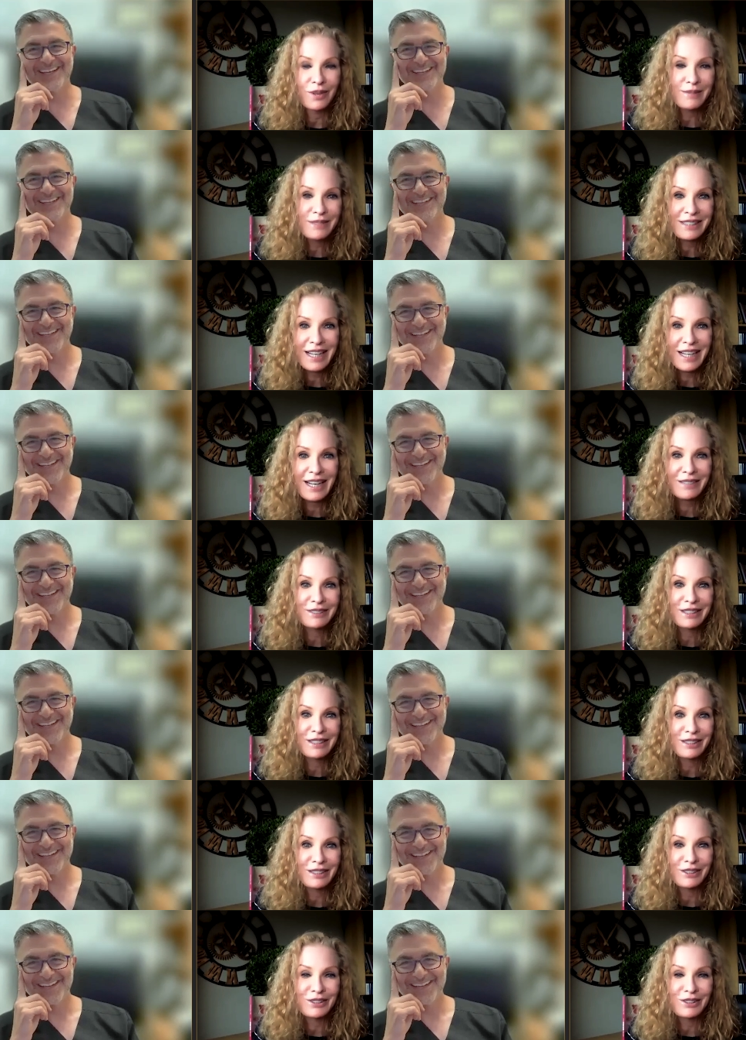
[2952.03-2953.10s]
Speaker 1: website with
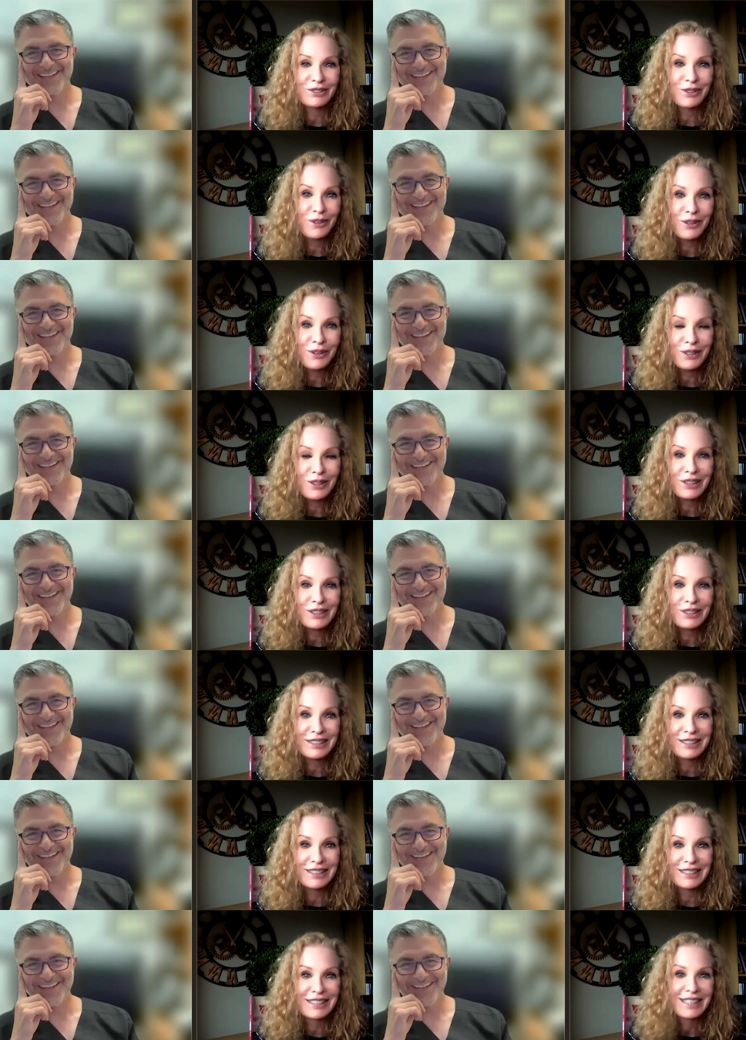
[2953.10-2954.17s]
a little store,
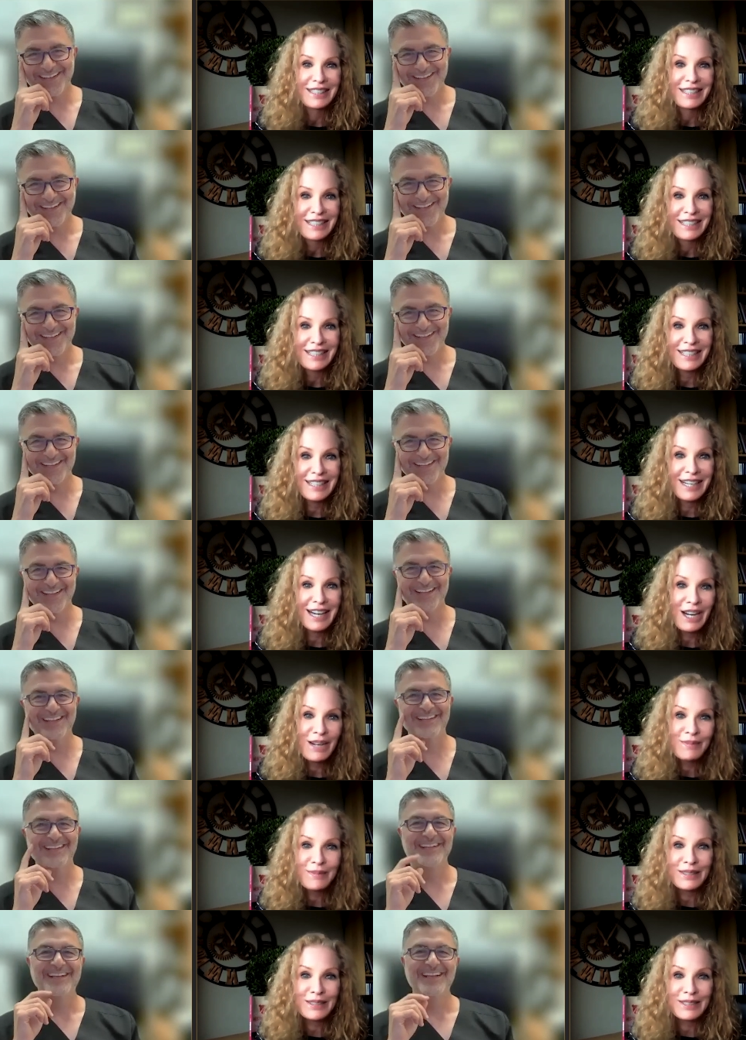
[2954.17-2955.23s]
little
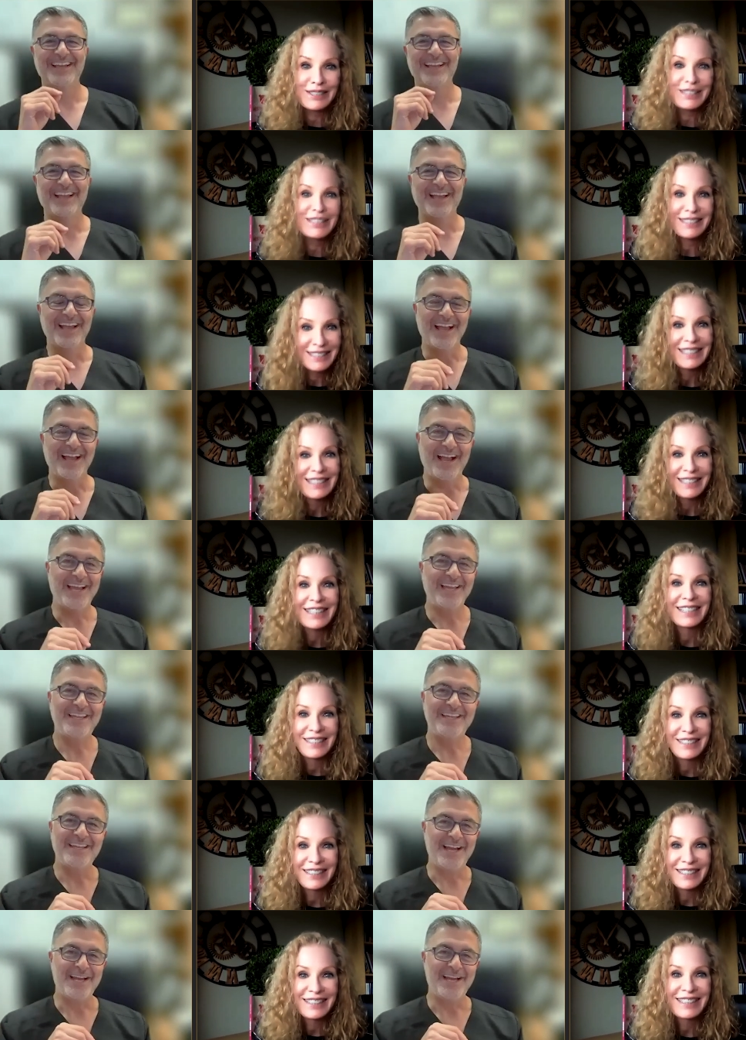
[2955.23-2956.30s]
e-commerce.
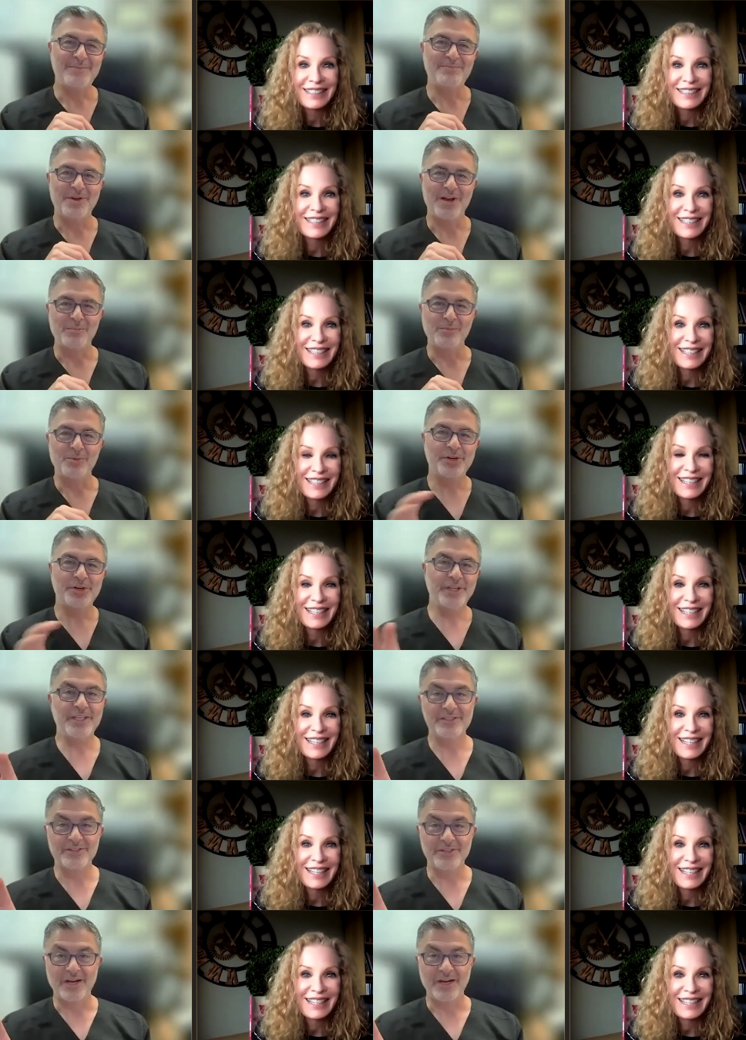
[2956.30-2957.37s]
Speaker 2: I, I'm I'm learning
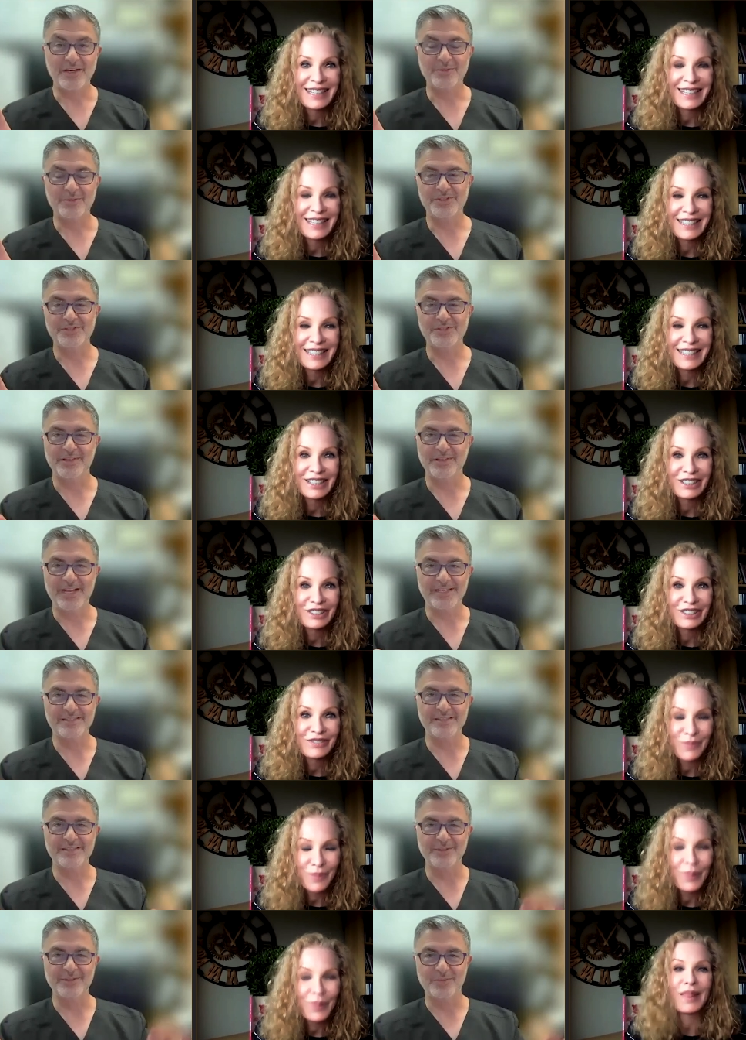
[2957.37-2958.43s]
guitar, which is the
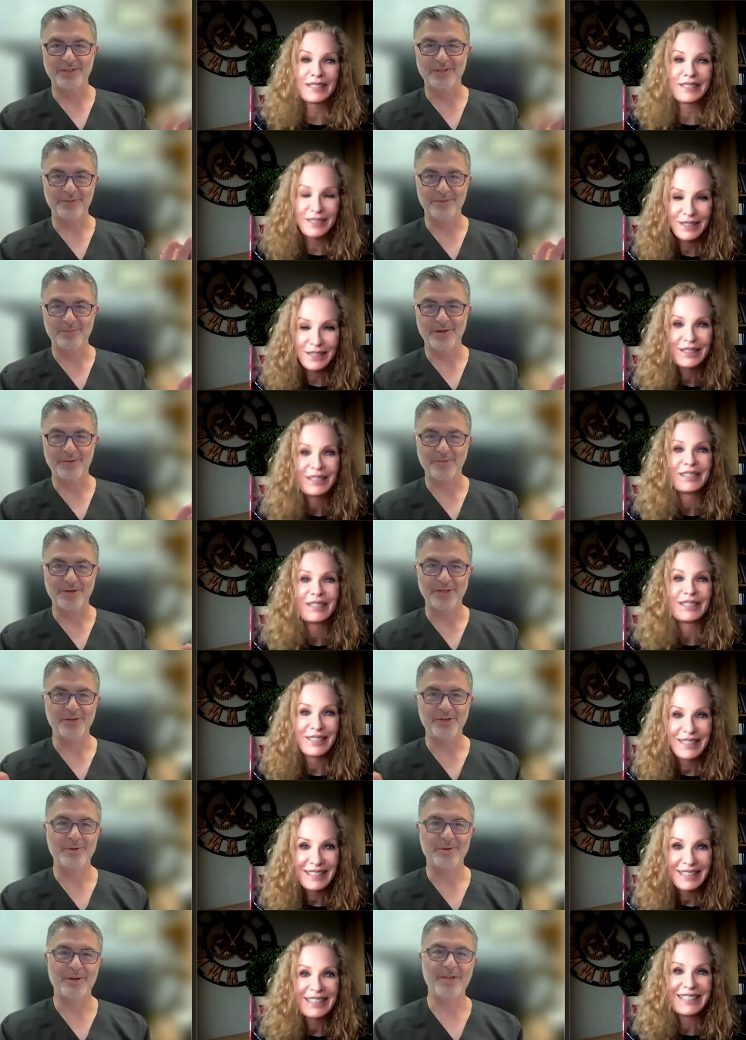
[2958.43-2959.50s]
last thing you want. You probably want to
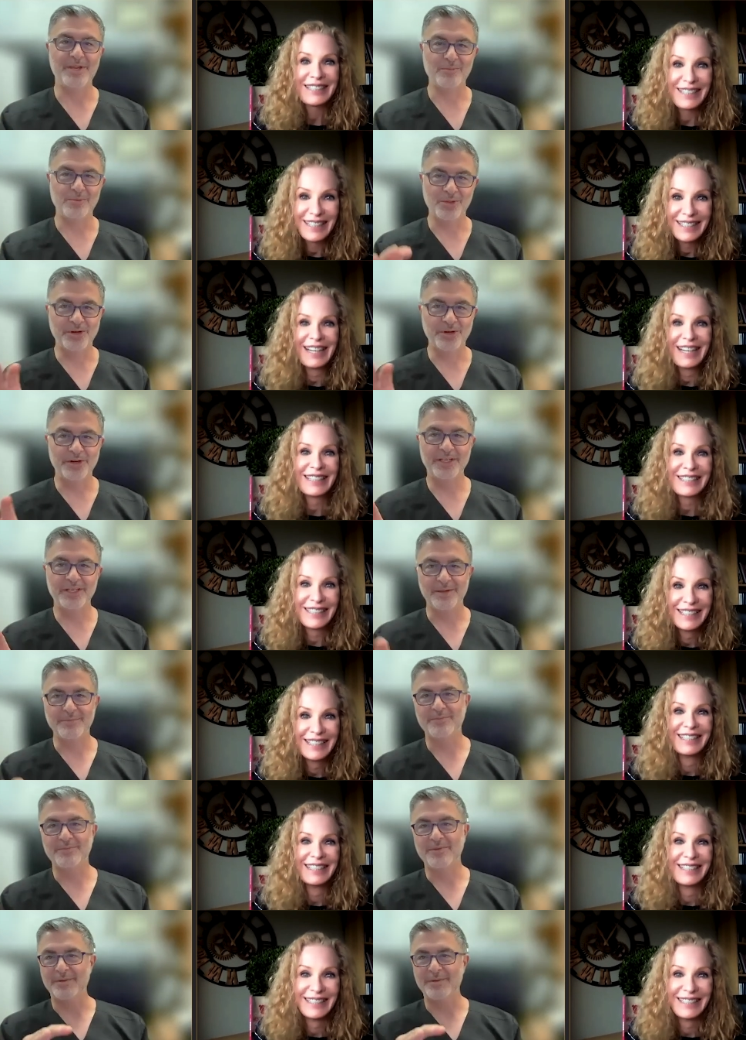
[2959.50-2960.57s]
know about me. I'm learning.
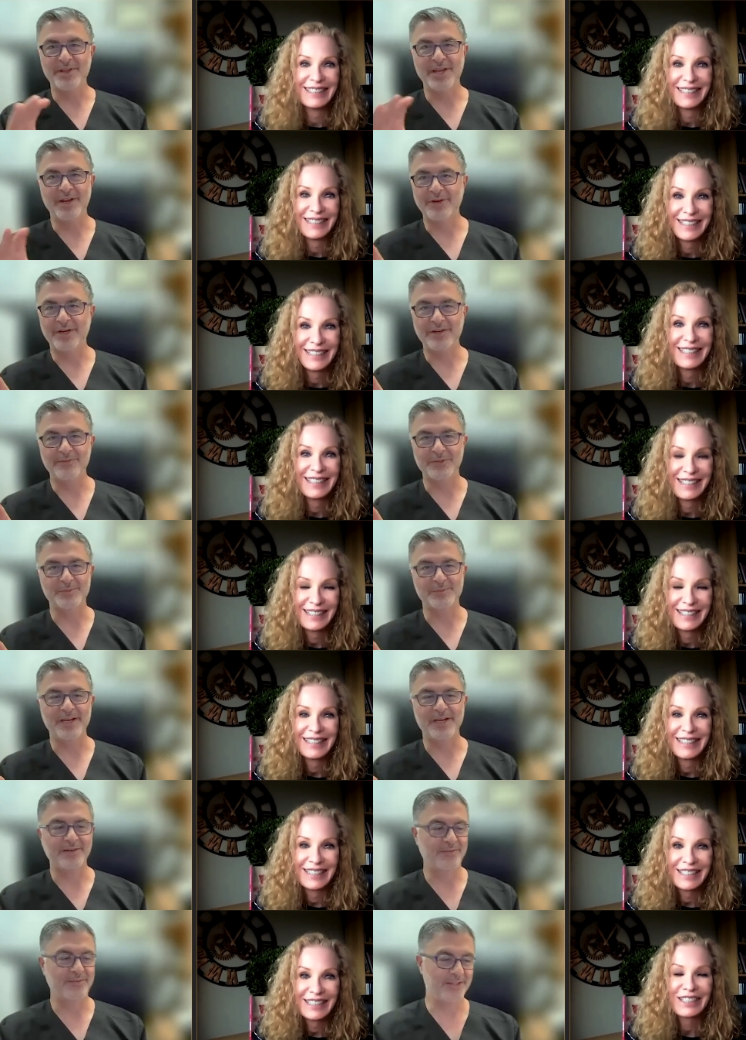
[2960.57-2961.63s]
I'm I'm not ready for
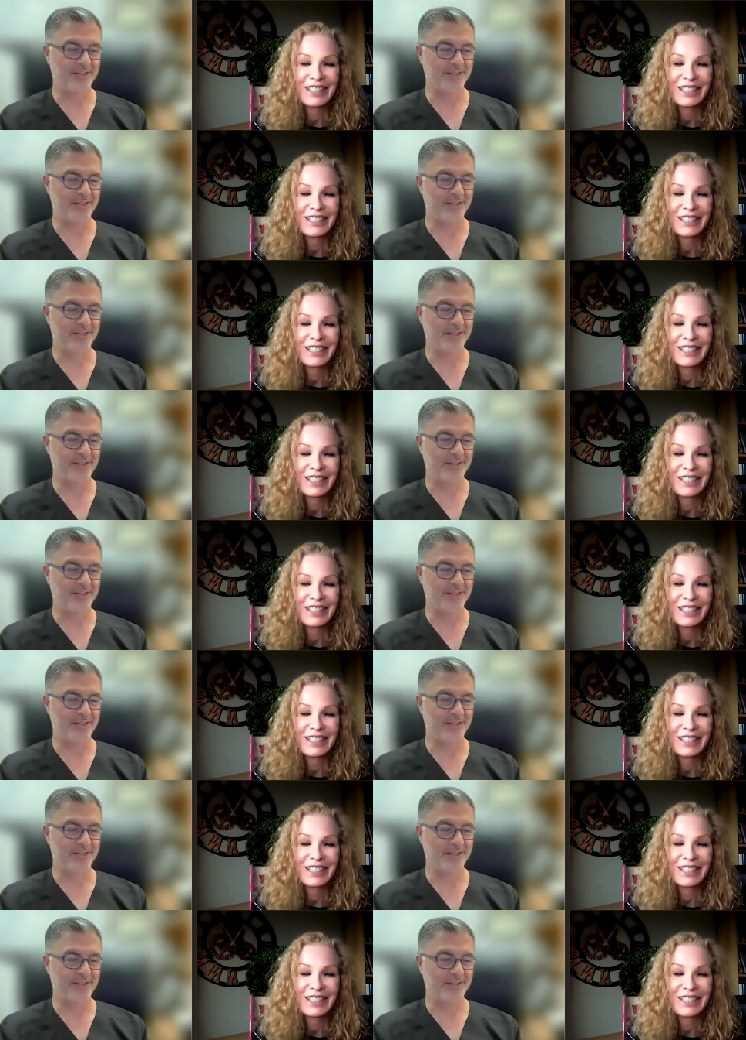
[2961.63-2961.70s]
Spotify